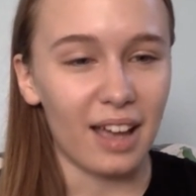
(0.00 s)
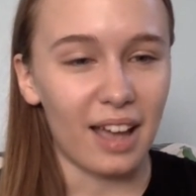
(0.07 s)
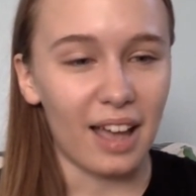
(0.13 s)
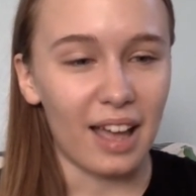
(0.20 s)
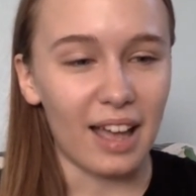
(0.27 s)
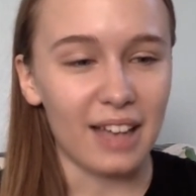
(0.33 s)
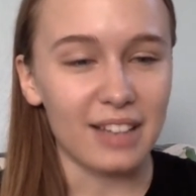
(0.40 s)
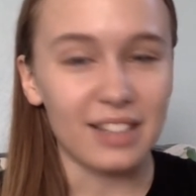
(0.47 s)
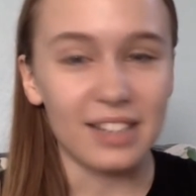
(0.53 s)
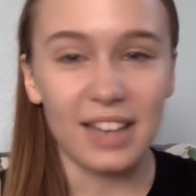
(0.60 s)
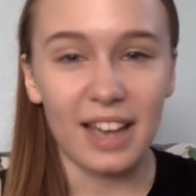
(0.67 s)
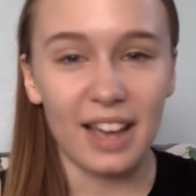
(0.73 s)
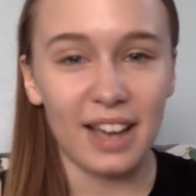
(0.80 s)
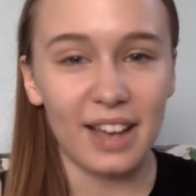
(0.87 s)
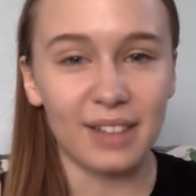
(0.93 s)
and
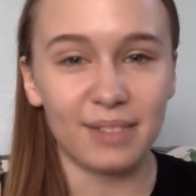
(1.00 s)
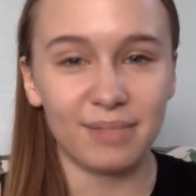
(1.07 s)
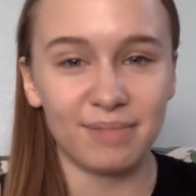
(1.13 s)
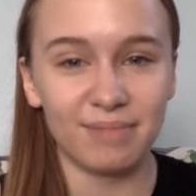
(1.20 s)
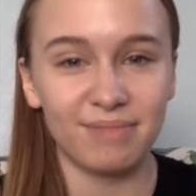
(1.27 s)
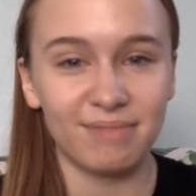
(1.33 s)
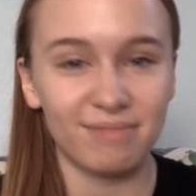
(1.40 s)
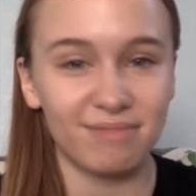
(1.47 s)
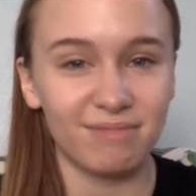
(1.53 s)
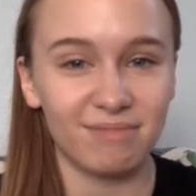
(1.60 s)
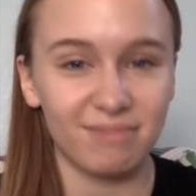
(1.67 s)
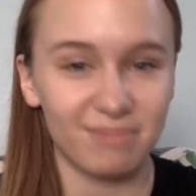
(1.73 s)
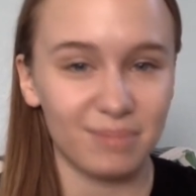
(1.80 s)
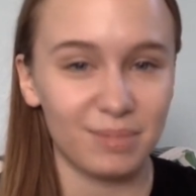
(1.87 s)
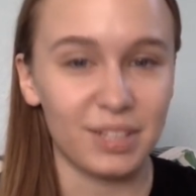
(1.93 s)
yeah,
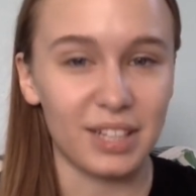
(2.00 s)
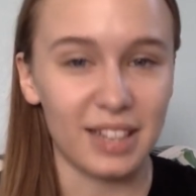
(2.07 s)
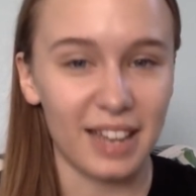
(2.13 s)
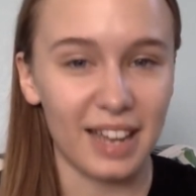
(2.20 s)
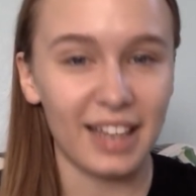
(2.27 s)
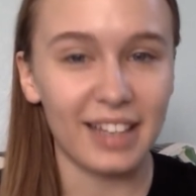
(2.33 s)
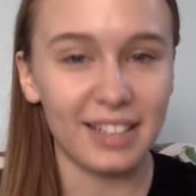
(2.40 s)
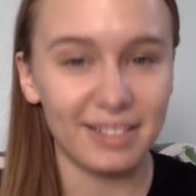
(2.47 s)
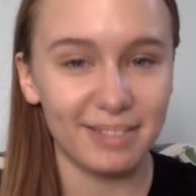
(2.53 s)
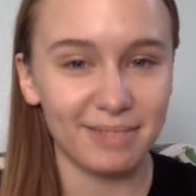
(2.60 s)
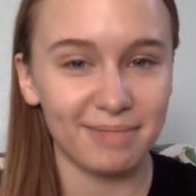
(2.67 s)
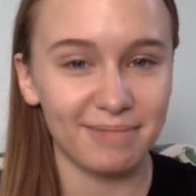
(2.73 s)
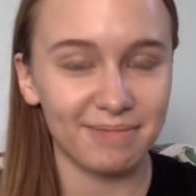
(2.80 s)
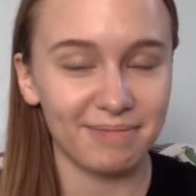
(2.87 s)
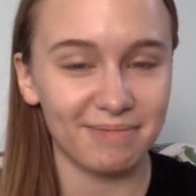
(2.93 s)
tonight
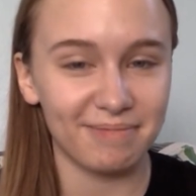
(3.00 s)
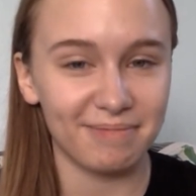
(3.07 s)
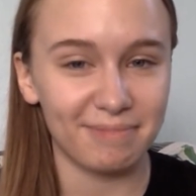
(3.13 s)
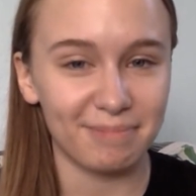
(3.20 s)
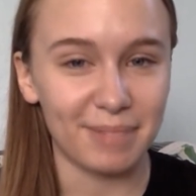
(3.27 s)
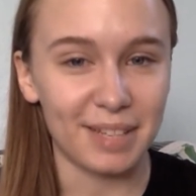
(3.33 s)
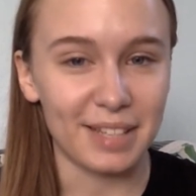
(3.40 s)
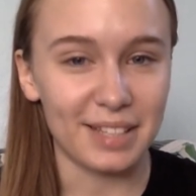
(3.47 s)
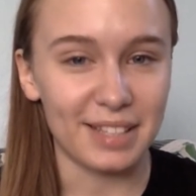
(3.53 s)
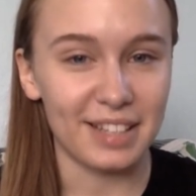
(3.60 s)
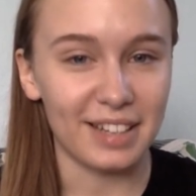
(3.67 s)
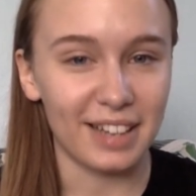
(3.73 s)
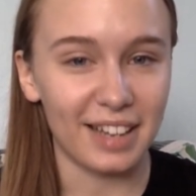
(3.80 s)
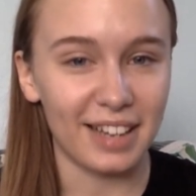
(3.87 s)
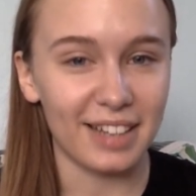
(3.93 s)
is the
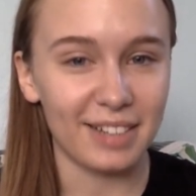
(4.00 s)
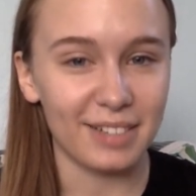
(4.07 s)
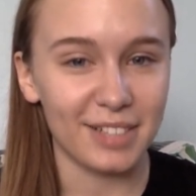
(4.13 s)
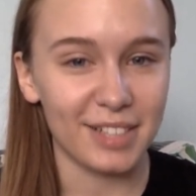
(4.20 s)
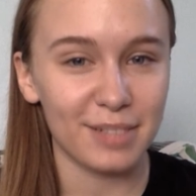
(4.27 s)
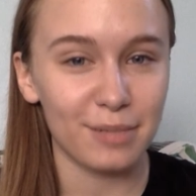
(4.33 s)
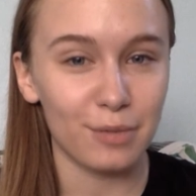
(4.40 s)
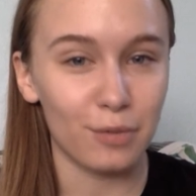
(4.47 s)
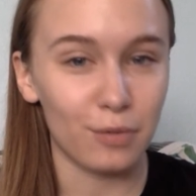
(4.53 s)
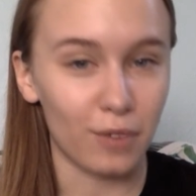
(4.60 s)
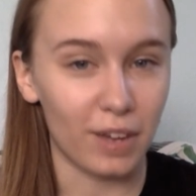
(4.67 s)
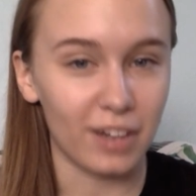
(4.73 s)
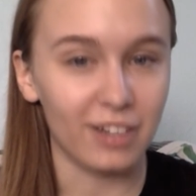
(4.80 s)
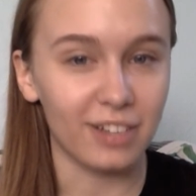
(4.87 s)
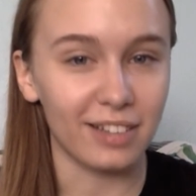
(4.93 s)
night,
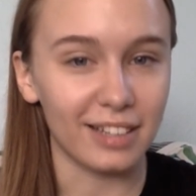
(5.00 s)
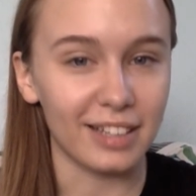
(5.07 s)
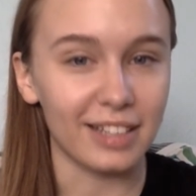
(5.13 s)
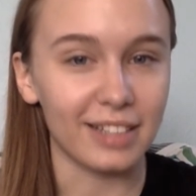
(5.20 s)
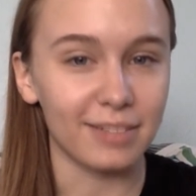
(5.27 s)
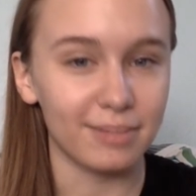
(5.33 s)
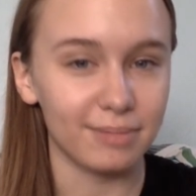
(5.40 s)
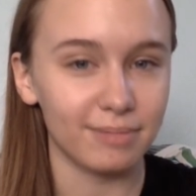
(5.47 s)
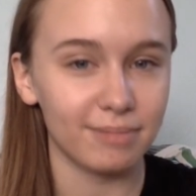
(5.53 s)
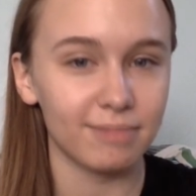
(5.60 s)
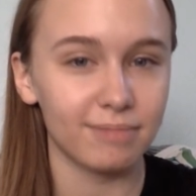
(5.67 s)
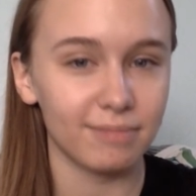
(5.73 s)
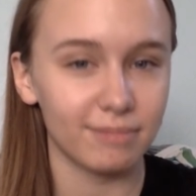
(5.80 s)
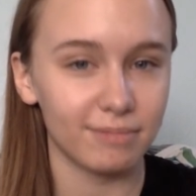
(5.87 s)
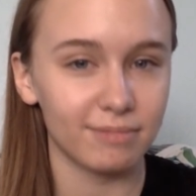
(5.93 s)
finally.
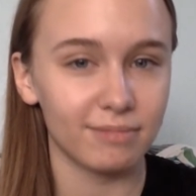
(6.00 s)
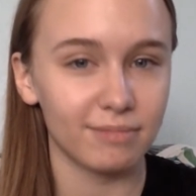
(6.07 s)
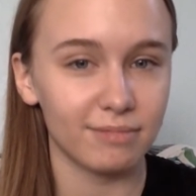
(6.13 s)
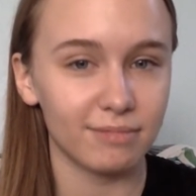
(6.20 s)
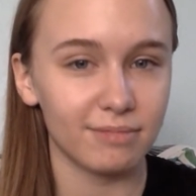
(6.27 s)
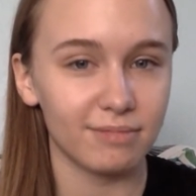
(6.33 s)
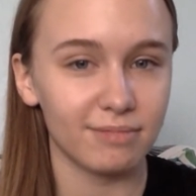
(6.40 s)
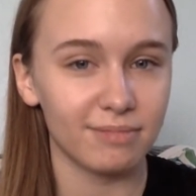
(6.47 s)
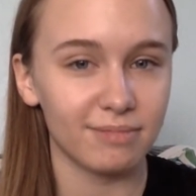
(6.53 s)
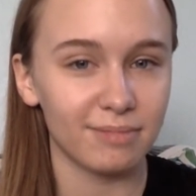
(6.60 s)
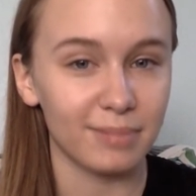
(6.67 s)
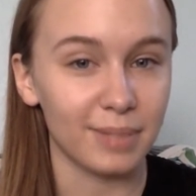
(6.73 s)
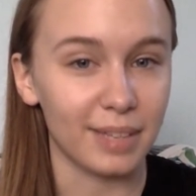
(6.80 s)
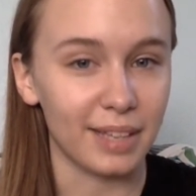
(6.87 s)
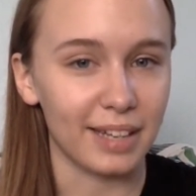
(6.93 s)

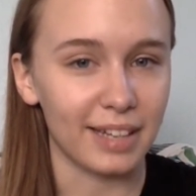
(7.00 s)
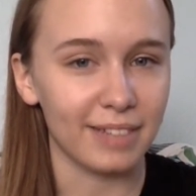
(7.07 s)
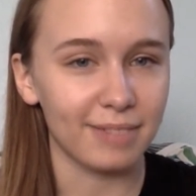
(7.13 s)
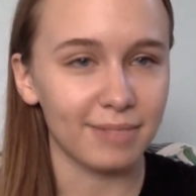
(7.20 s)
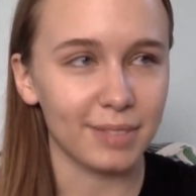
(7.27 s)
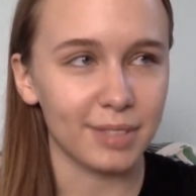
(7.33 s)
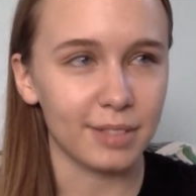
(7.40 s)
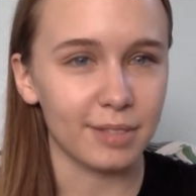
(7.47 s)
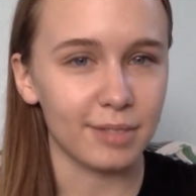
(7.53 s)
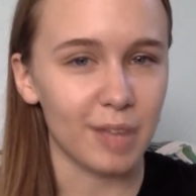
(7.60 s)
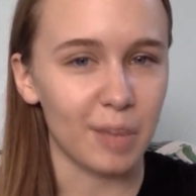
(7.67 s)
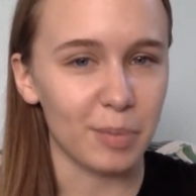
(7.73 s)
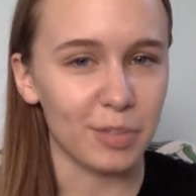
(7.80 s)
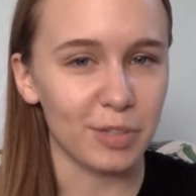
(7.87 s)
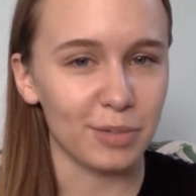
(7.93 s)
Get it? Because the
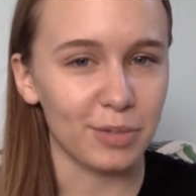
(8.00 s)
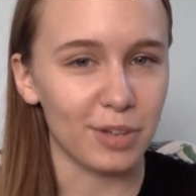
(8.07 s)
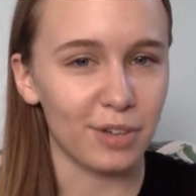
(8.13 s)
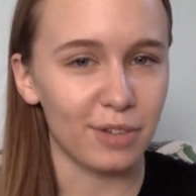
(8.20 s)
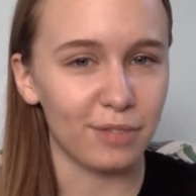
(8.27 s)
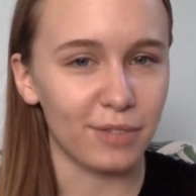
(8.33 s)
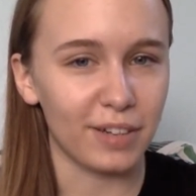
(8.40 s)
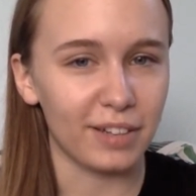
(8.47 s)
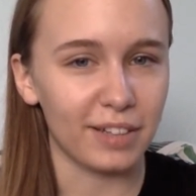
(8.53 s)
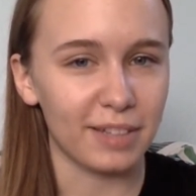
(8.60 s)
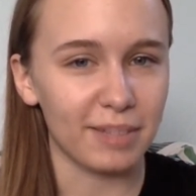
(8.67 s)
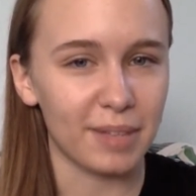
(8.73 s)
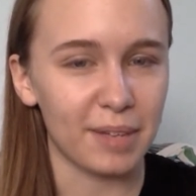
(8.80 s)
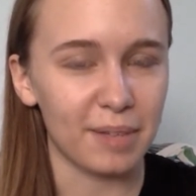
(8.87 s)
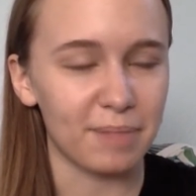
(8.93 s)
episode's called Finally.
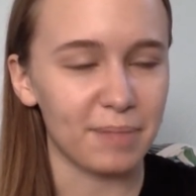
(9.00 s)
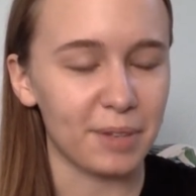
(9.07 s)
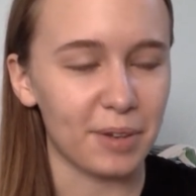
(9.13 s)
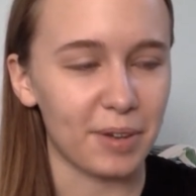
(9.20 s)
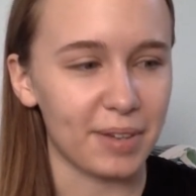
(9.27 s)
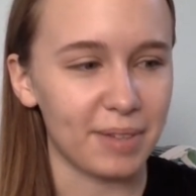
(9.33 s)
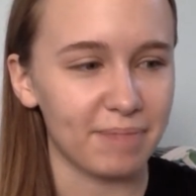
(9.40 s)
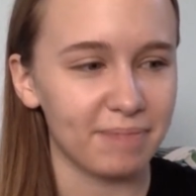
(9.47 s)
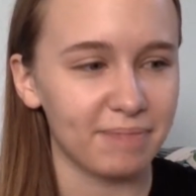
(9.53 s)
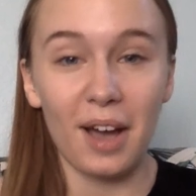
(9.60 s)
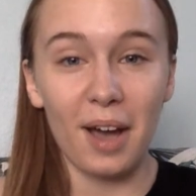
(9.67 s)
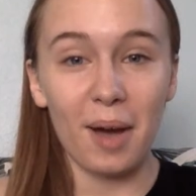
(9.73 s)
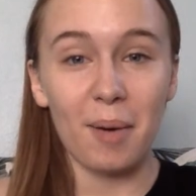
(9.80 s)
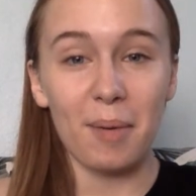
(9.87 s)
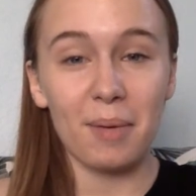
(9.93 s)
Oh, okay.
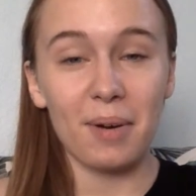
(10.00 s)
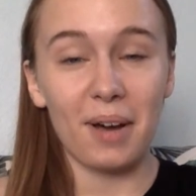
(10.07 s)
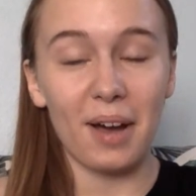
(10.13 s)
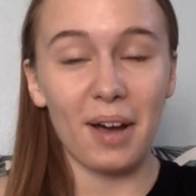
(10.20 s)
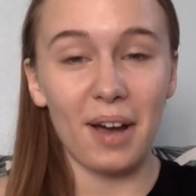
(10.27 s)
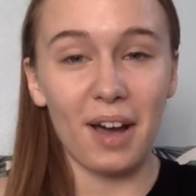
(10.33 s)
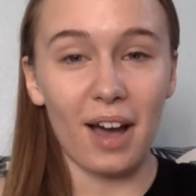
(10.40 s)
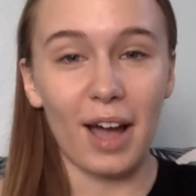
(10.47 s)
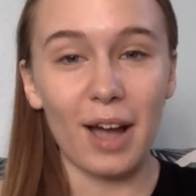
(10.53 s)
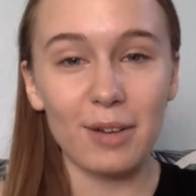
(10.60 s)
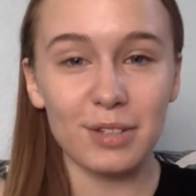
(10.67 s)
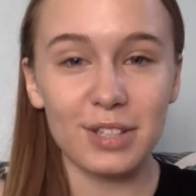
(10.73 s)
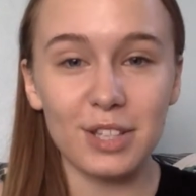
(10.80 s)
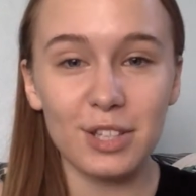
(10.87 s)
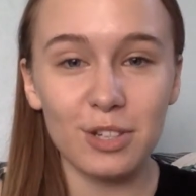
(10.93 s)
I
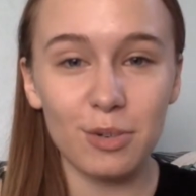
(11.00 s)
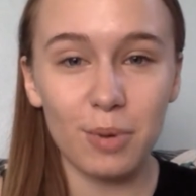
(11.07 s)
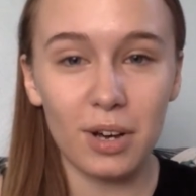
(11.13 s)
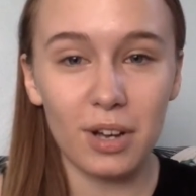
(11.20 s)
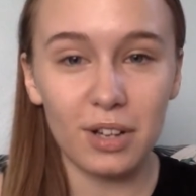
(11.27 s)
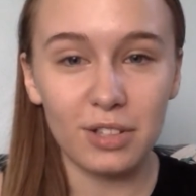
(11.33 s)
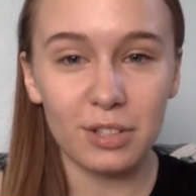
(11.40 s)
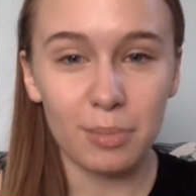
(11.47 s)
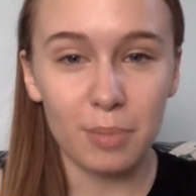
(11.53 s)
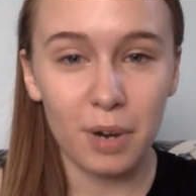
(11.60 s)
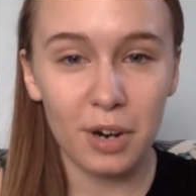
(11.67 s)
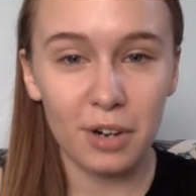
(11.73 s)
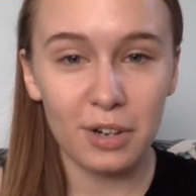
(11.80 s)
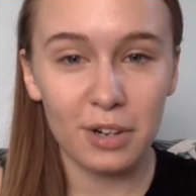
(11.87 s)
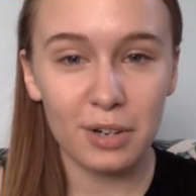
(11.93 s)
will see you all
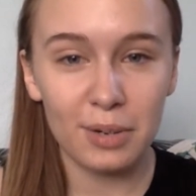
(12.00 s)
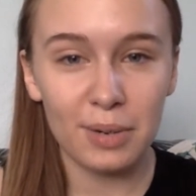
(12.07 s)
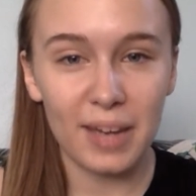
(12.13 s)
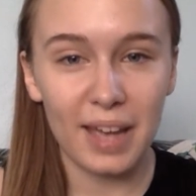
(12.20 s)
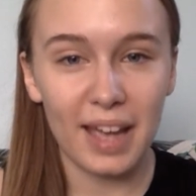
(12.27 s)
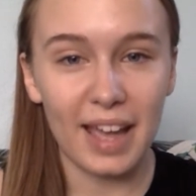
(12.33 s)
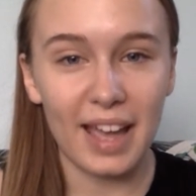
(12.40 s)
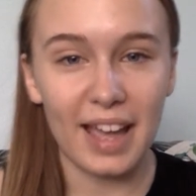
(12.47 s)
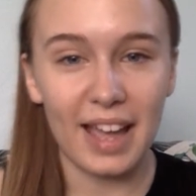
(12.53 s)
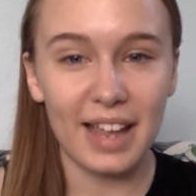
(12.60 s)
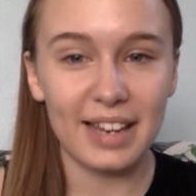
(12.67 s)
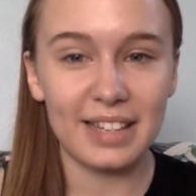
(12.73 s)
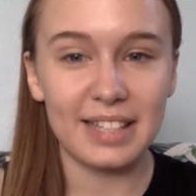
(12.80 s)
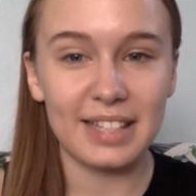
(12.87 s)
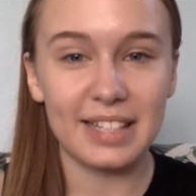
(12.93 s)
tomorrow,
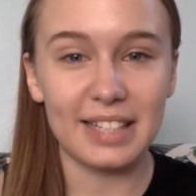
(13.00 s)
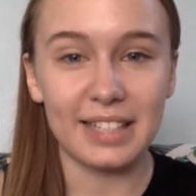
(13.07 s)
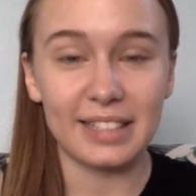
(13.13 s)
and